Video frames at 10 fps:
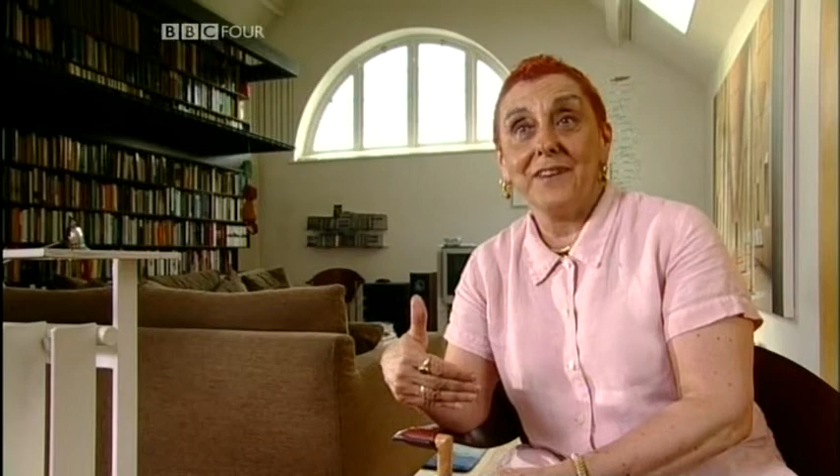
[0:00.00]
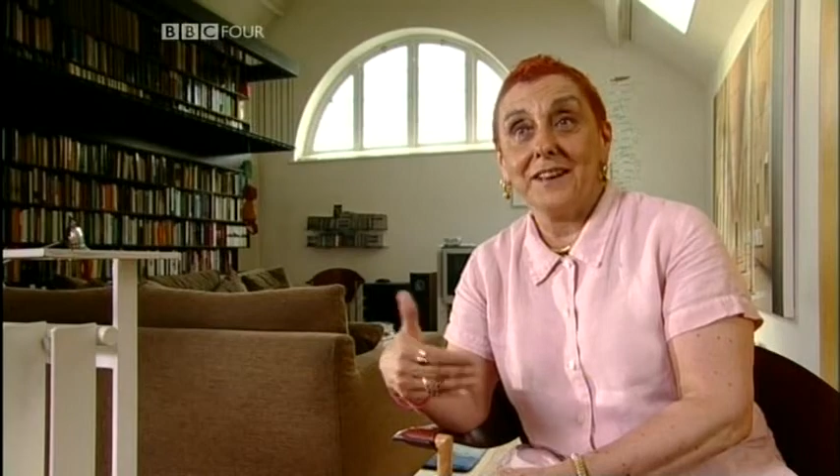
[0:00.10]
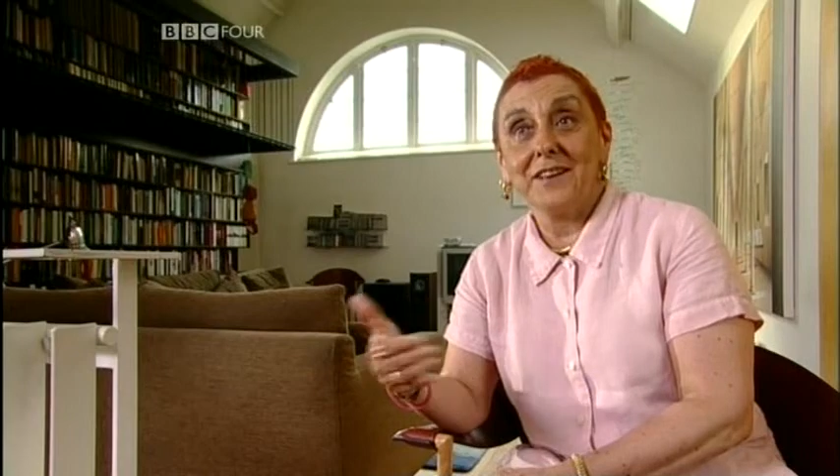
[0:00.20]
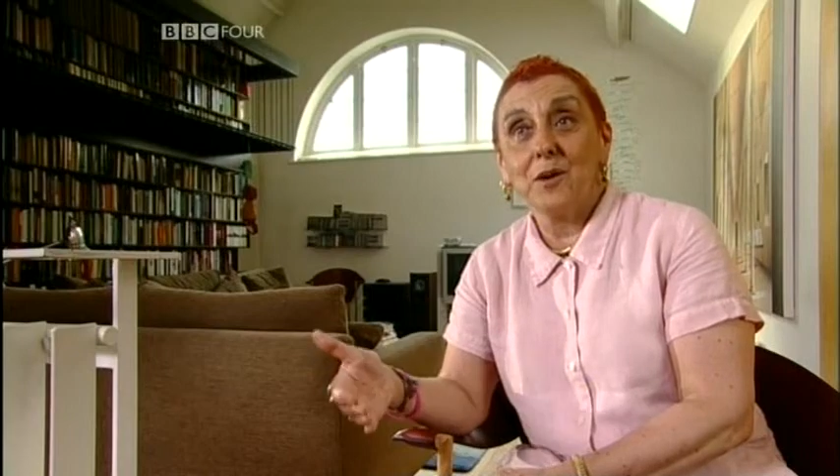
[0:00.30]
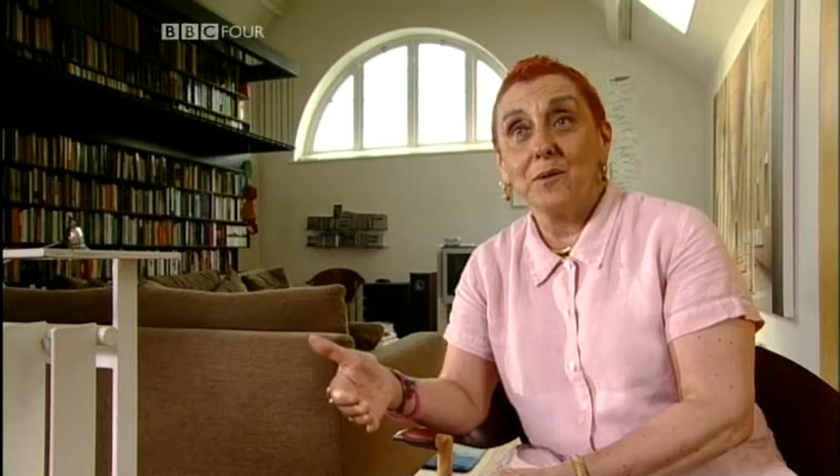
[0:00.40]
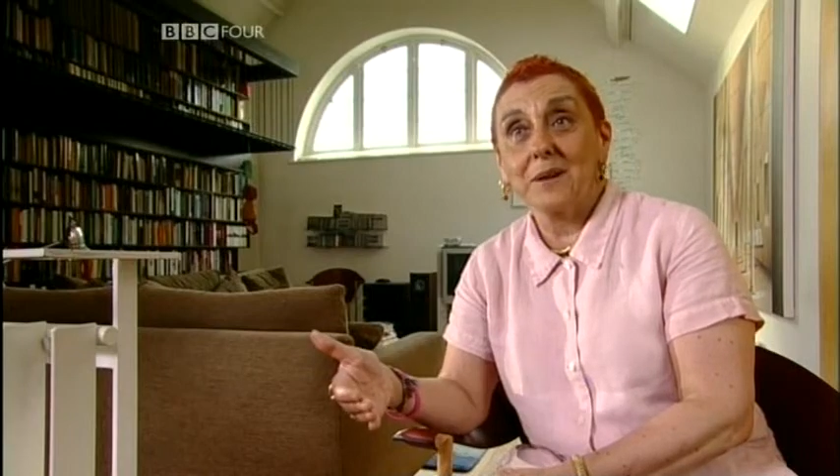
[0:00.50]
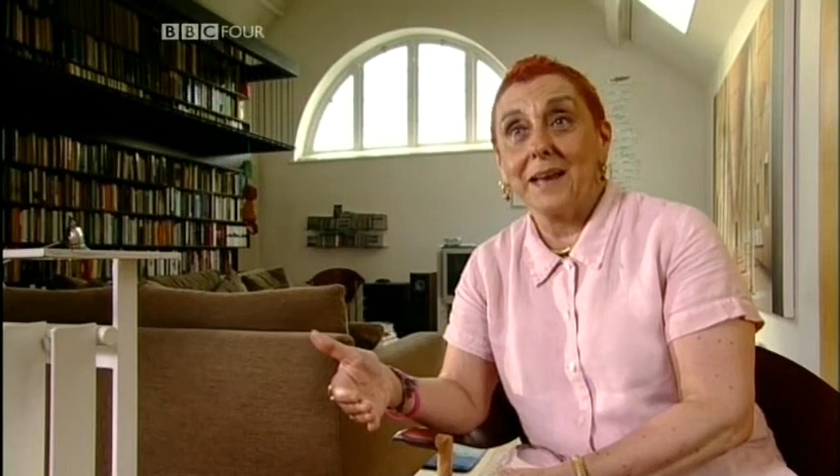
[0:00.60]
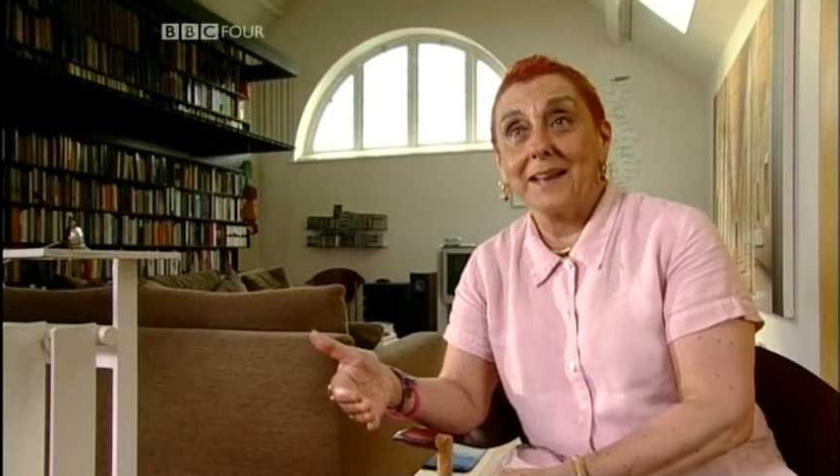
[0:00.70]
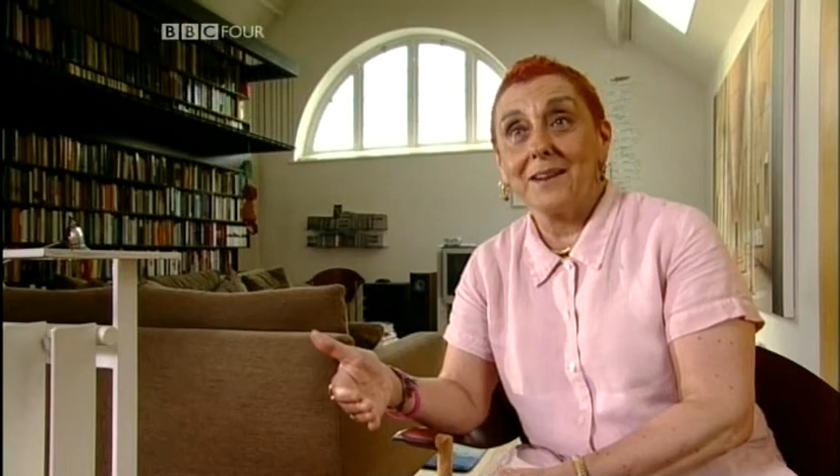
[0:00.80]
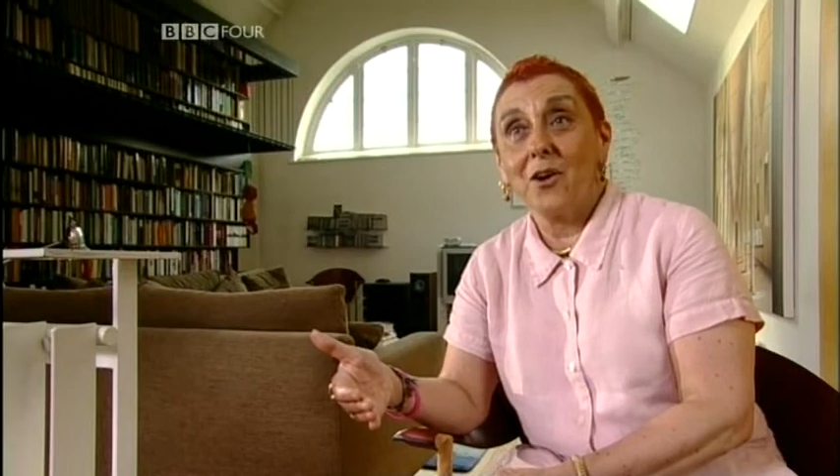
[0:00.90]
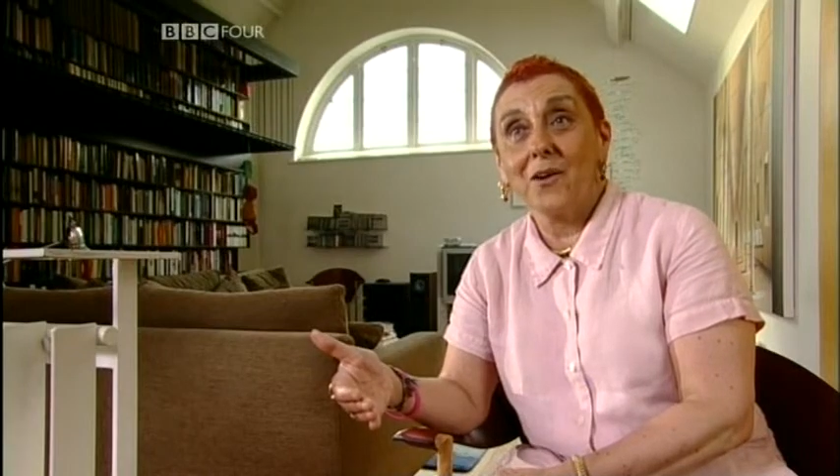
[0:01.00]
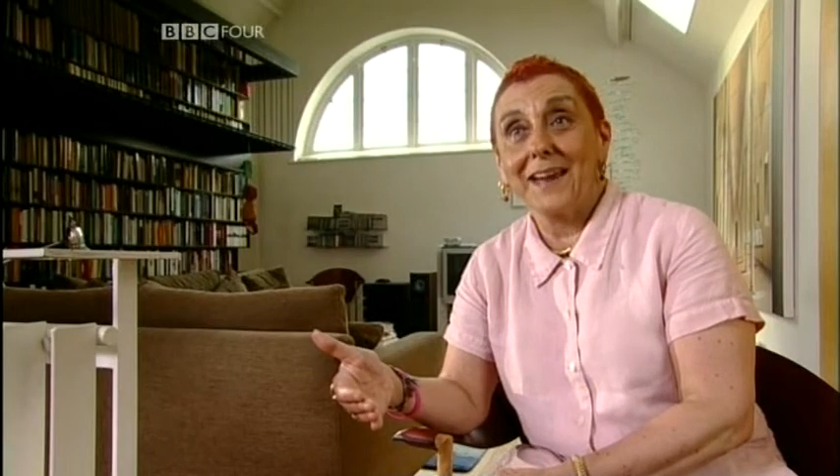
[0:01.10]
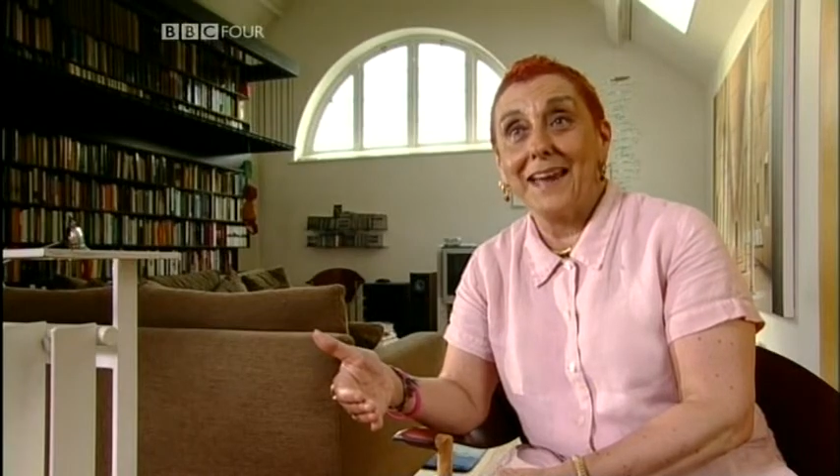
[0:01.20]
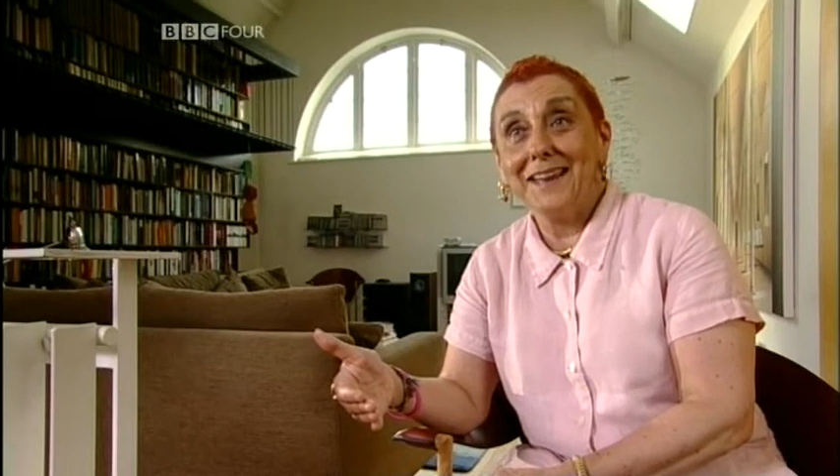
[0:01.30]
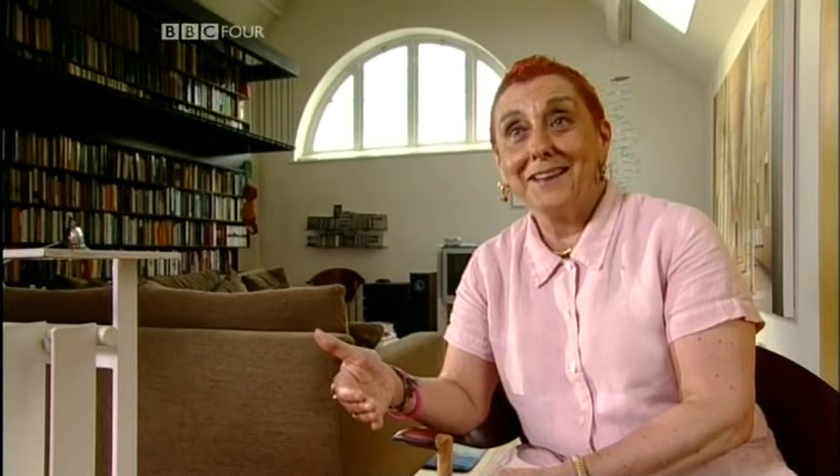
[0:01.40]
it goes like
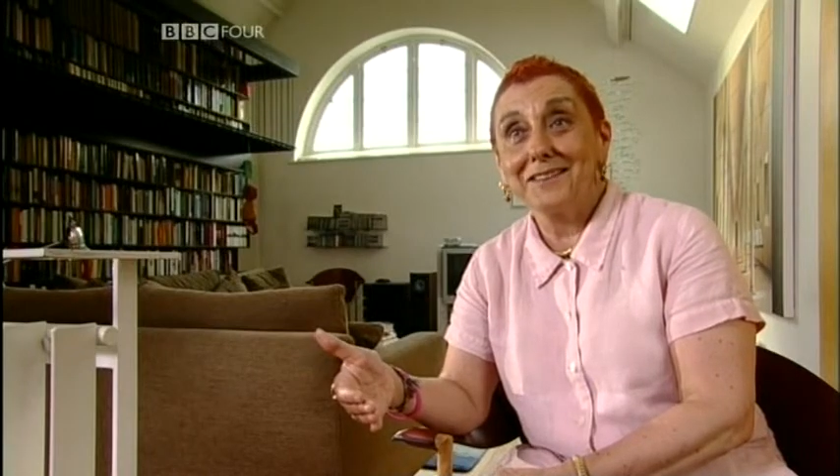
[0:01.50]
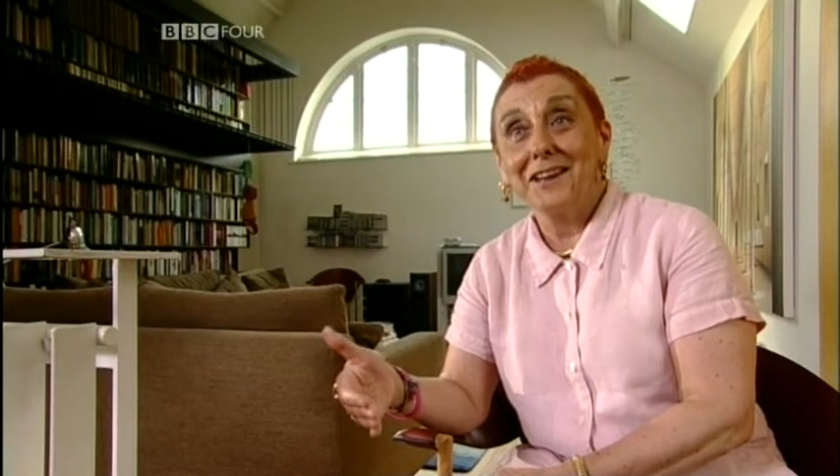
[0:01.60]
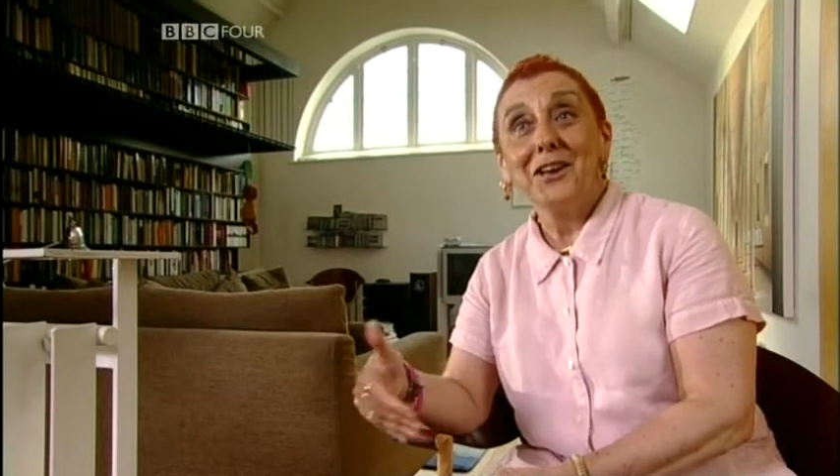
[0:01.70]
hotcakes.